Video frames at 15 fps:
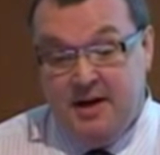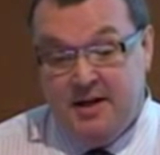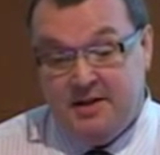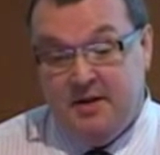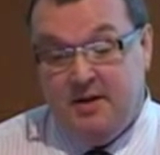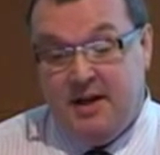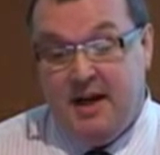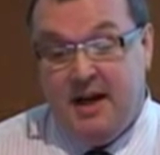
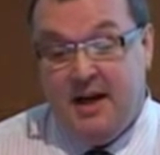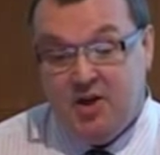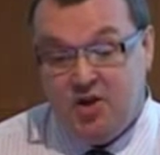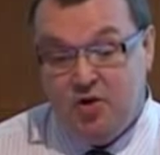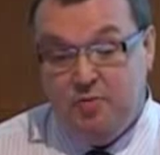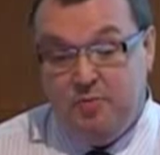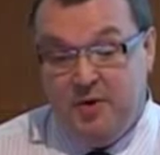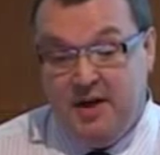So care
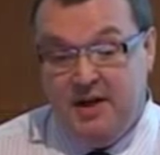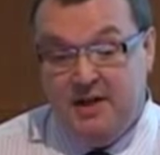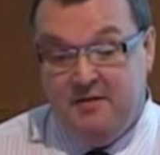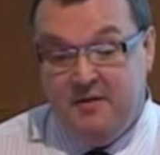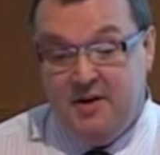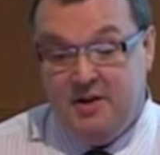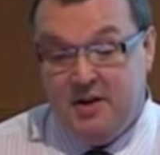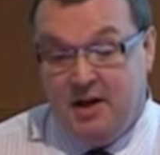should be
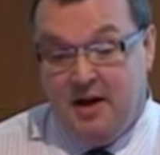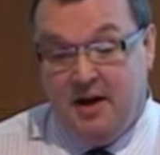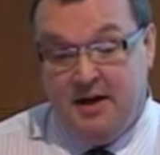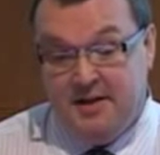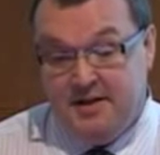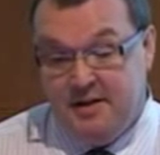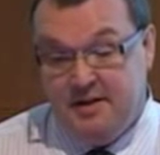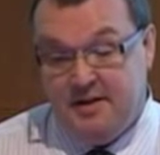
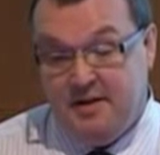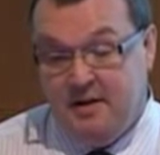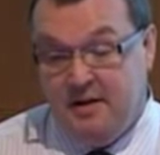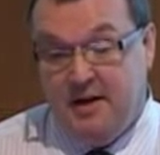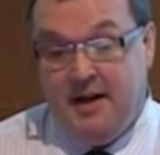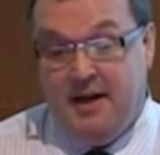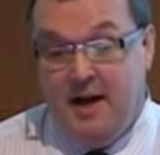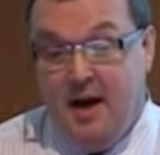individualised, and
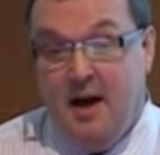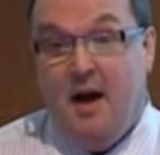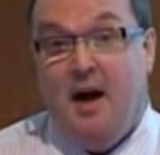certainly